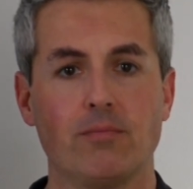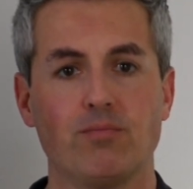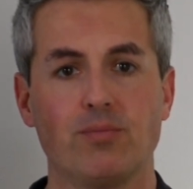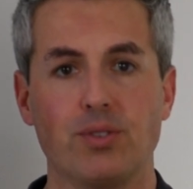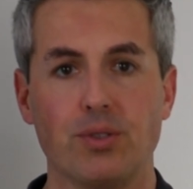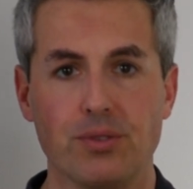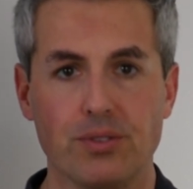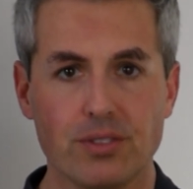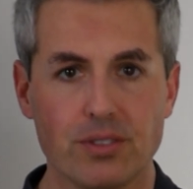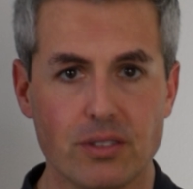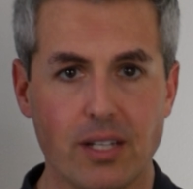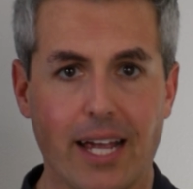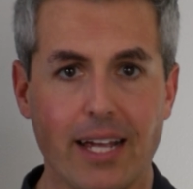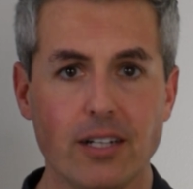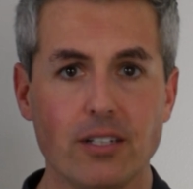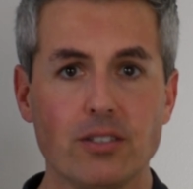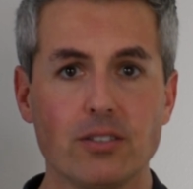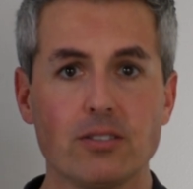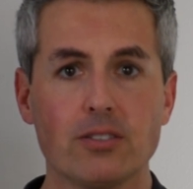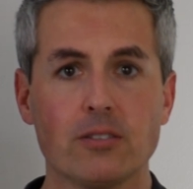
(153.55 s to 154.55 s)
to
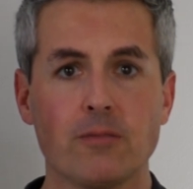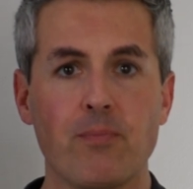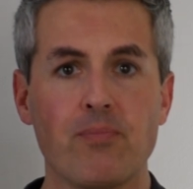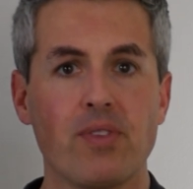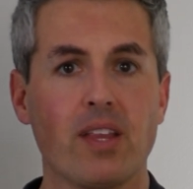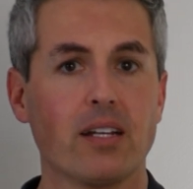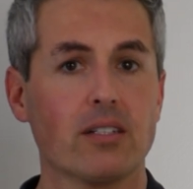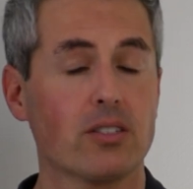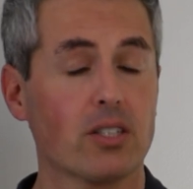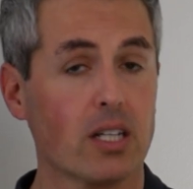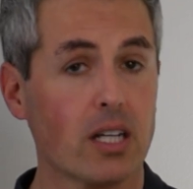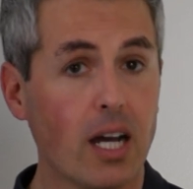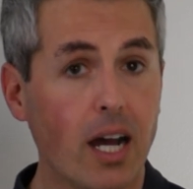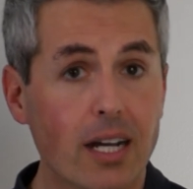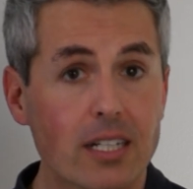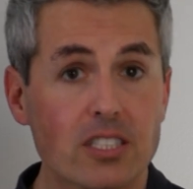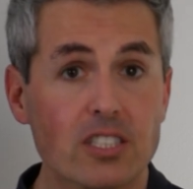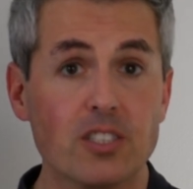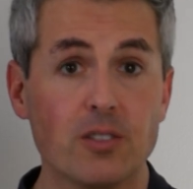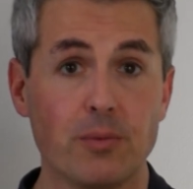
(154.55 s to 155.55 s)
sales to
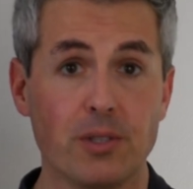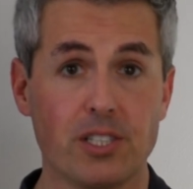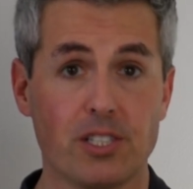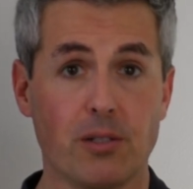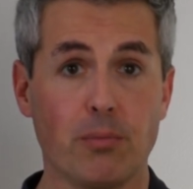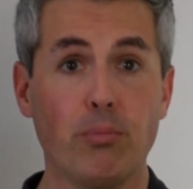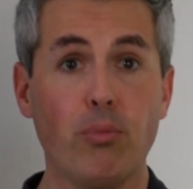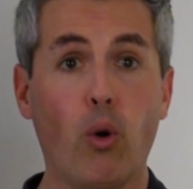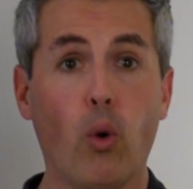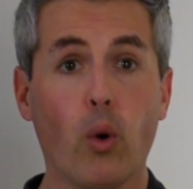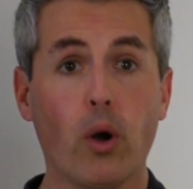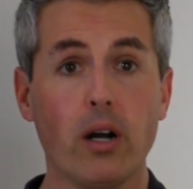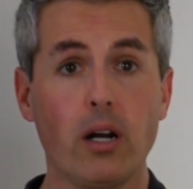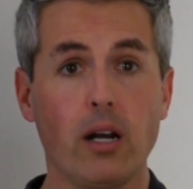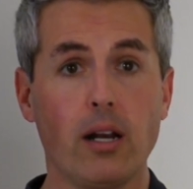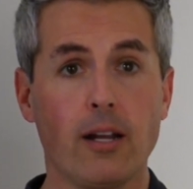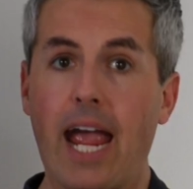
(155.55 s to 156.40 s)
customer support.